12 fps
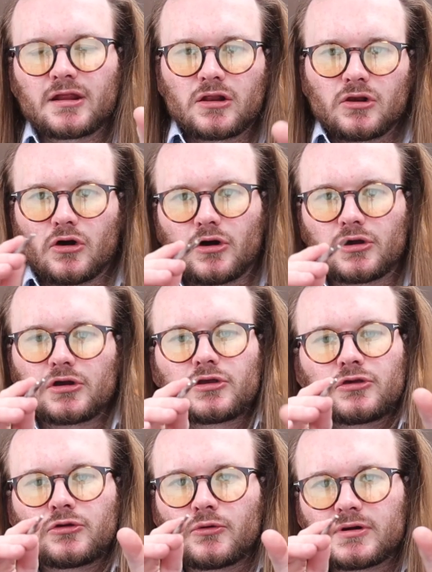along,
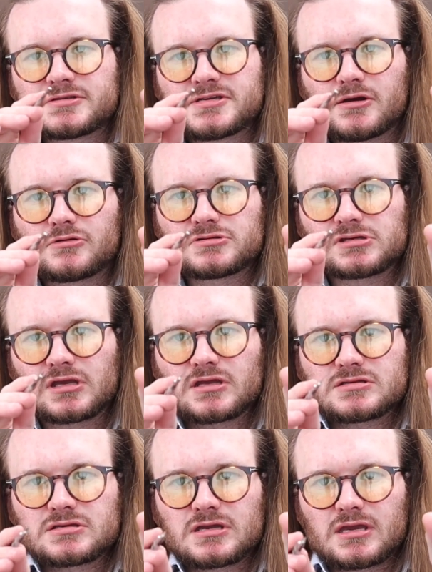you are tilting
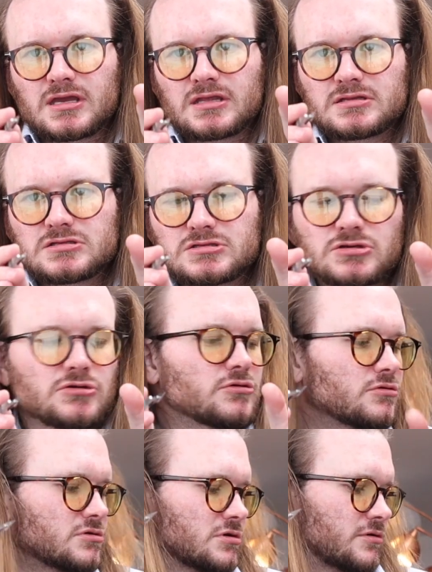it
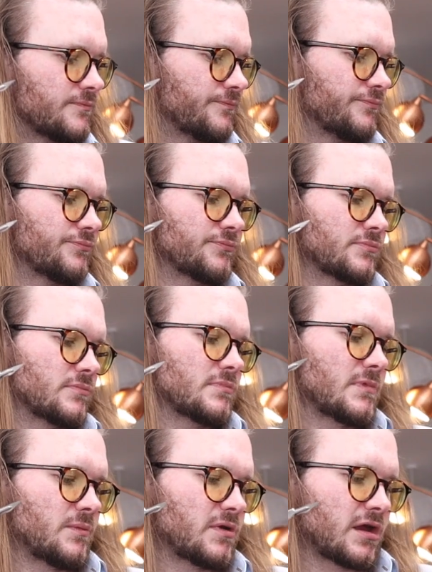into...
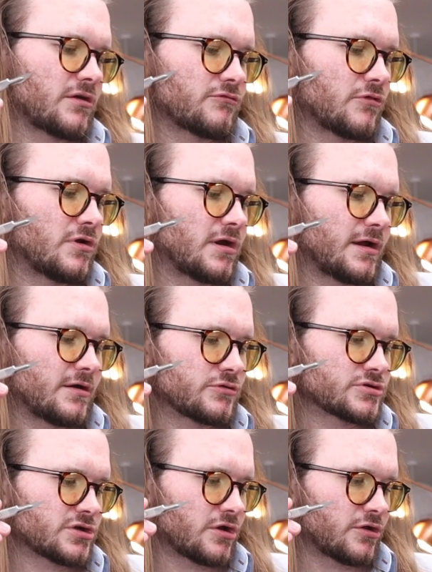Let me get a ruler and I'll
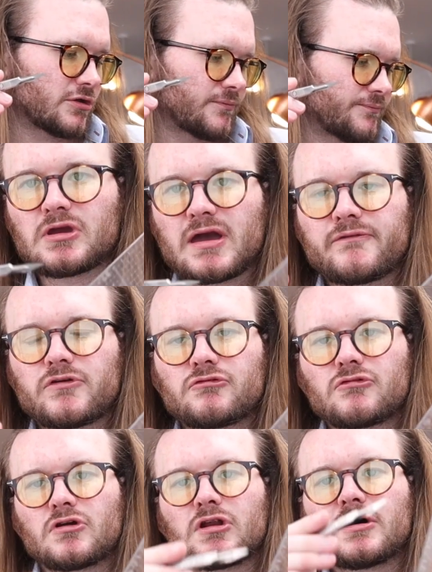show you. You have your
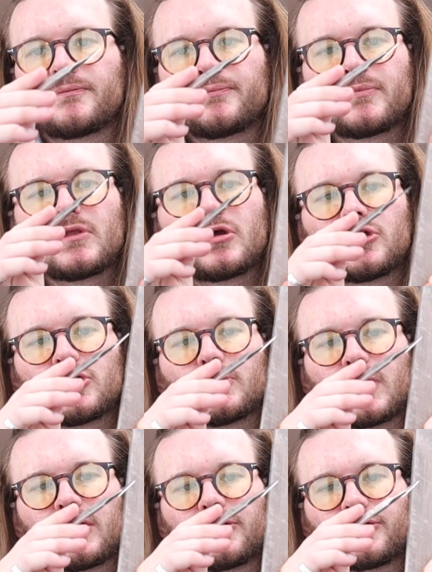ruler. You
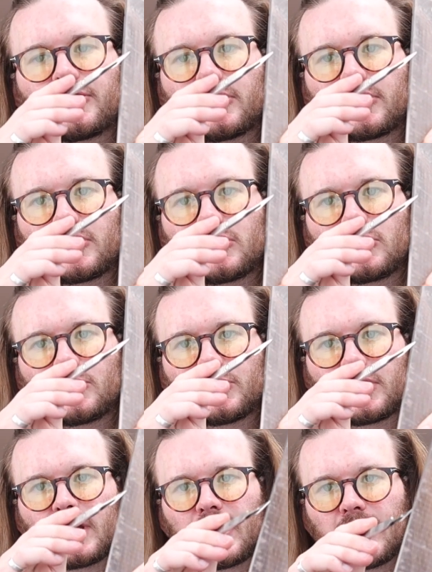may think you
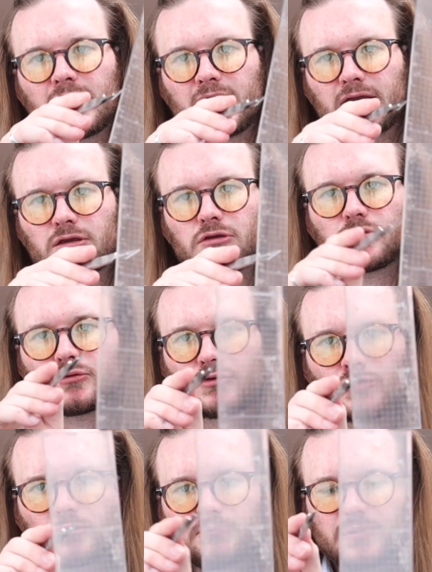want to angle
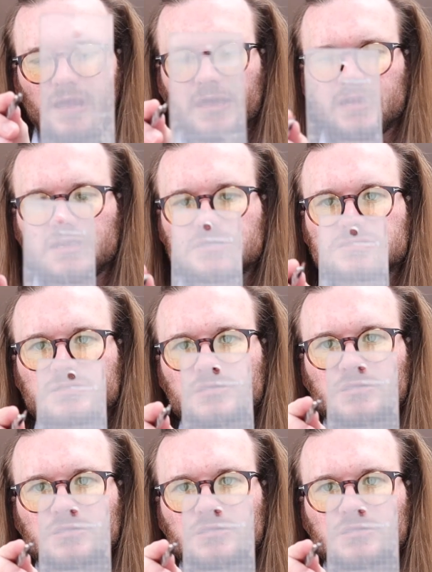your blade